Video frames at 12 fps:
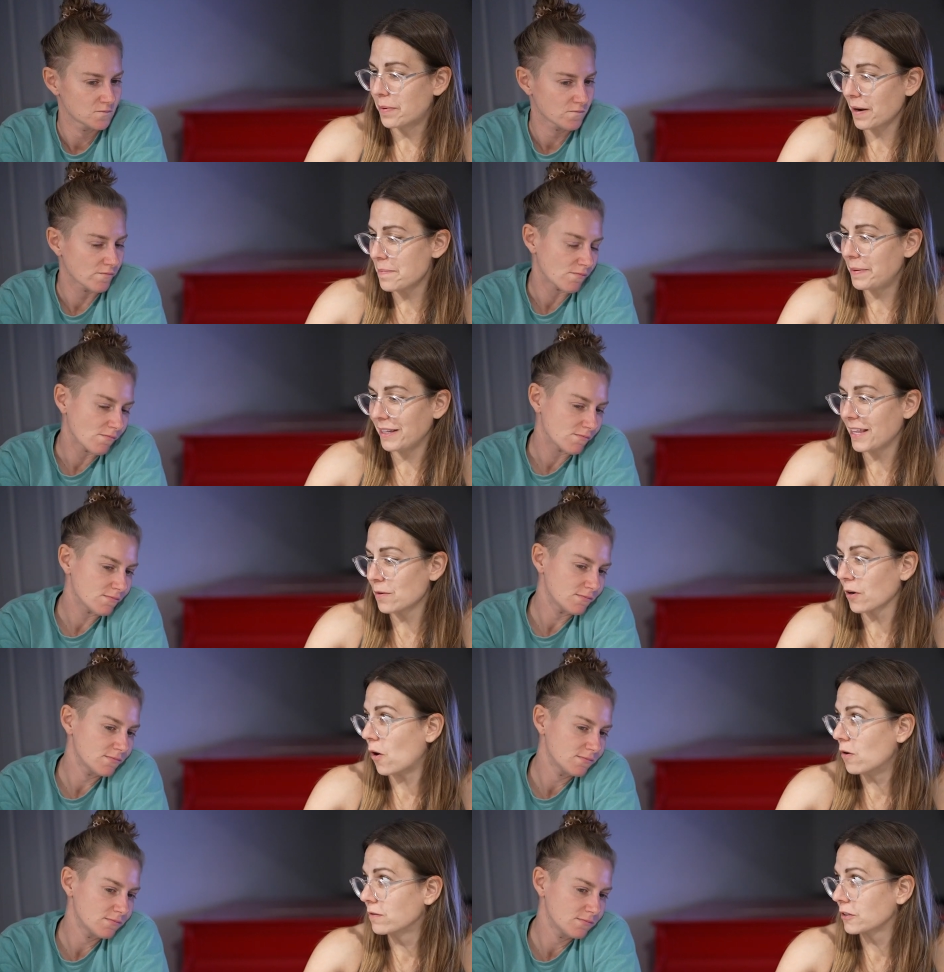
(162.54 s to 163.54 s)
Speaker 1: But I bet they
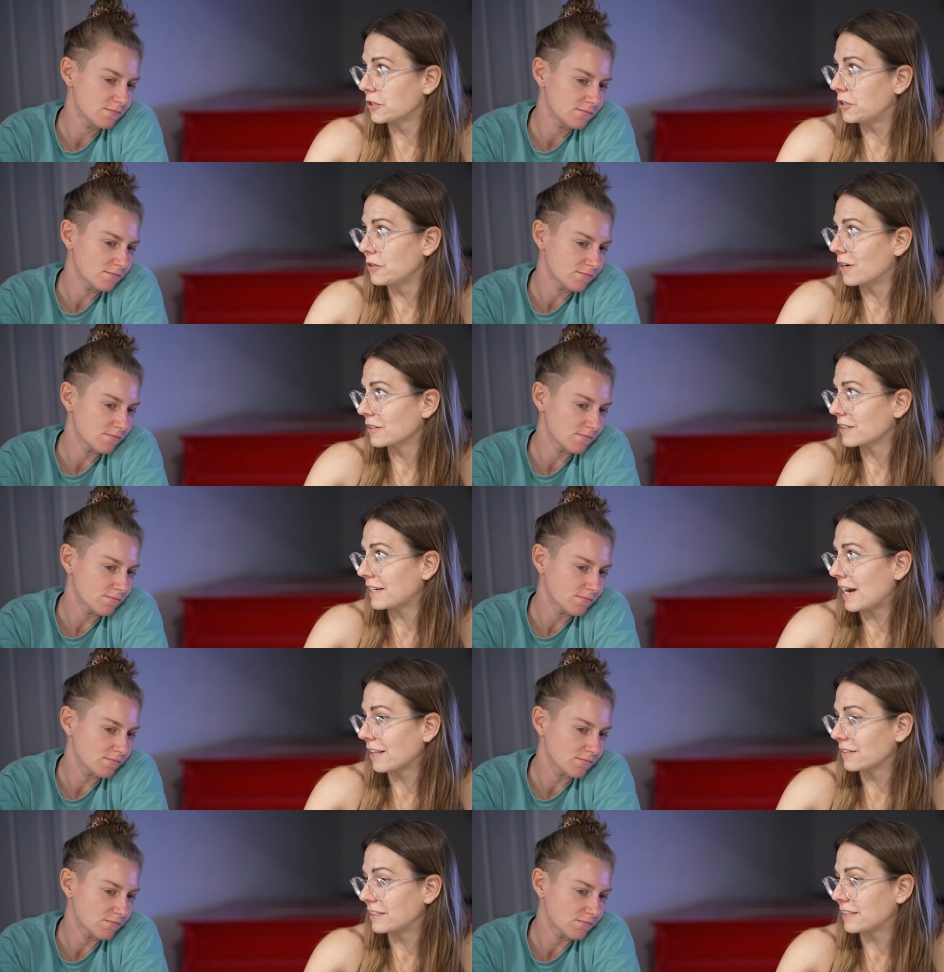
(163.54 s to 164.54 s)
were over 200
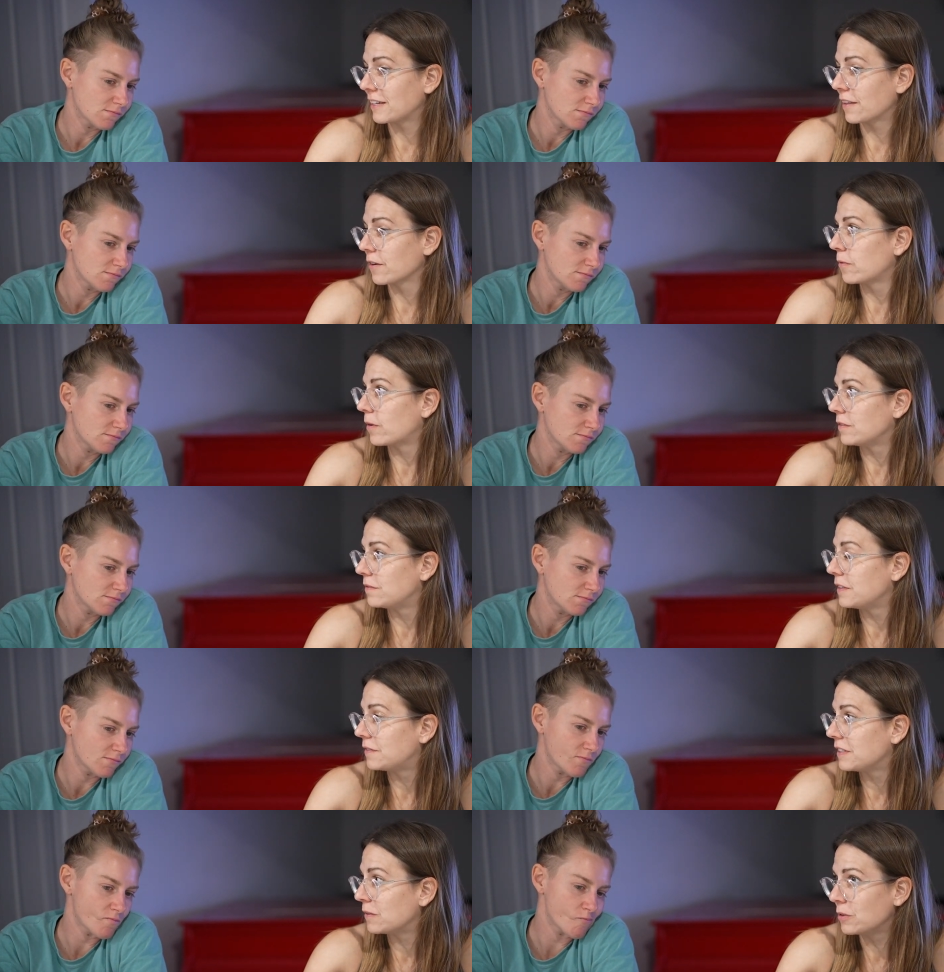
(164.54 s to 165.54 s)
calories, and now they're
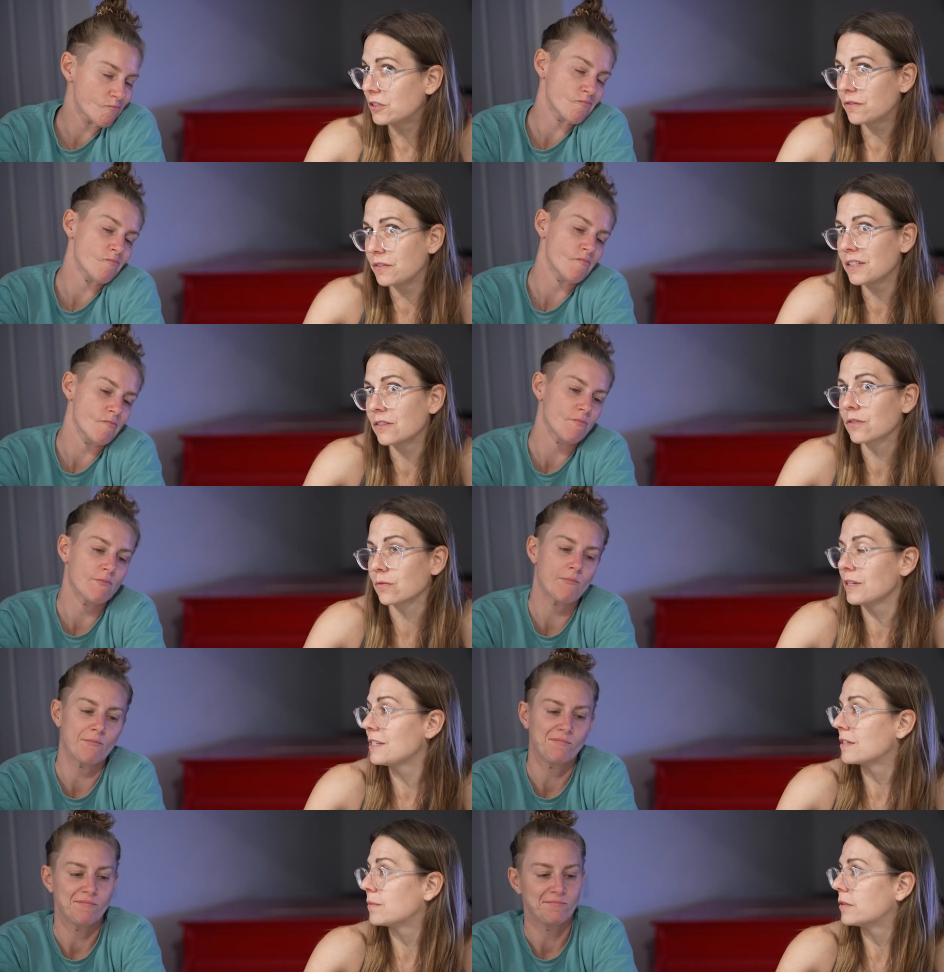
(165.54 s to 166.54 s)
150, which feels
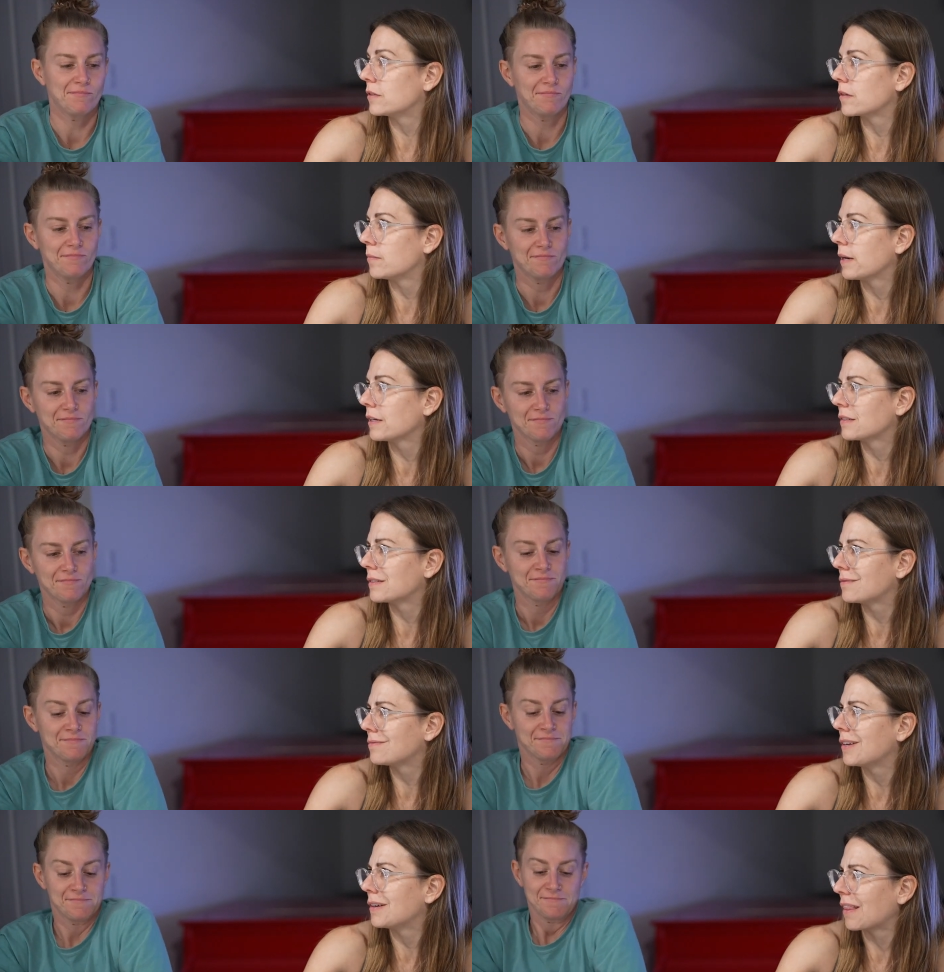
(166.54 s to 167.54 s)
reasonable compared to
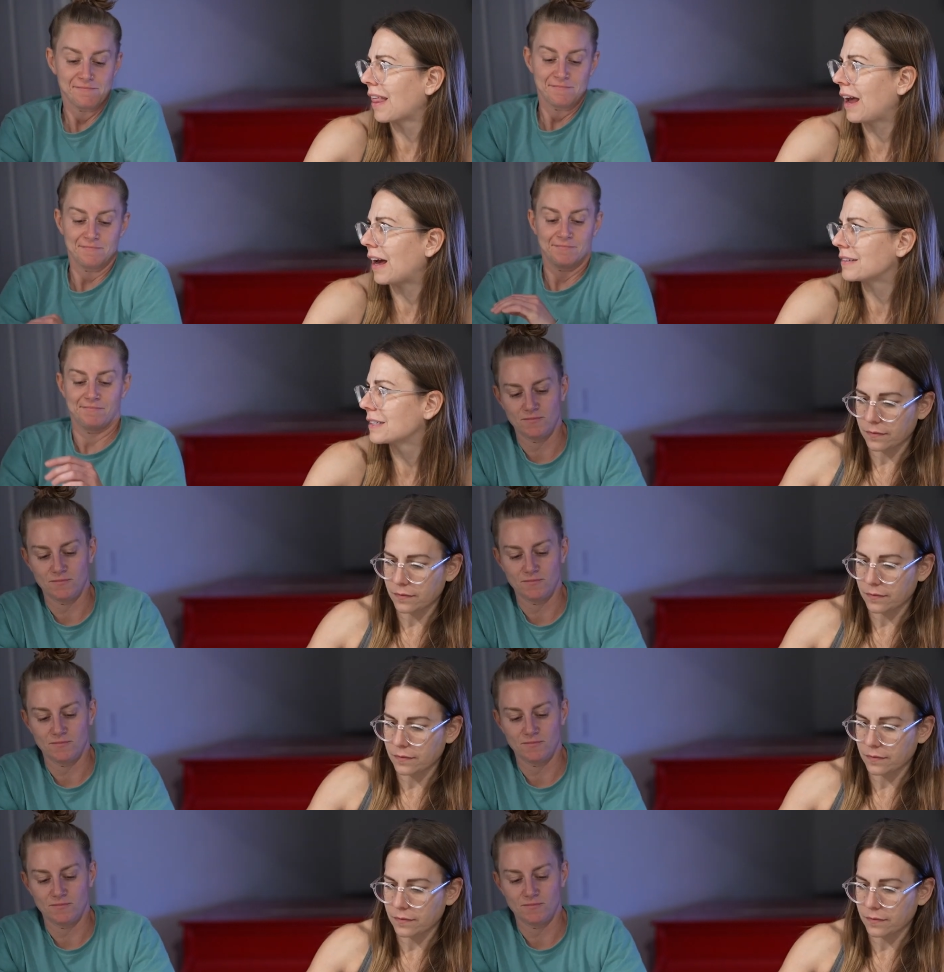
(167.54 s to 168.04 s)
that.